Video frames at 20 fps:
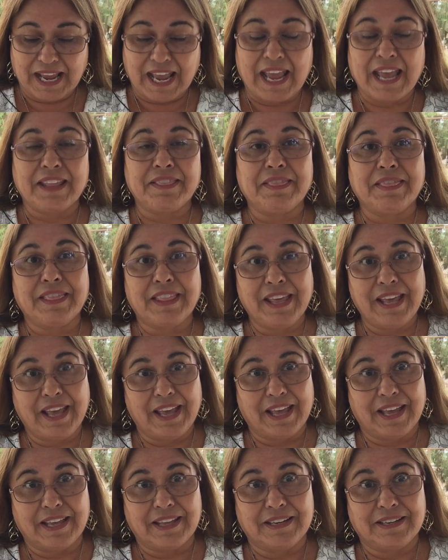and
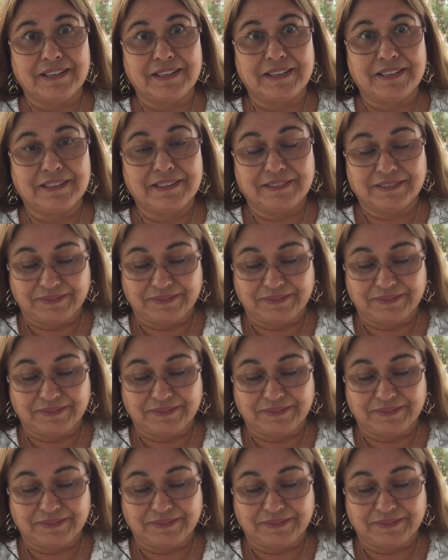then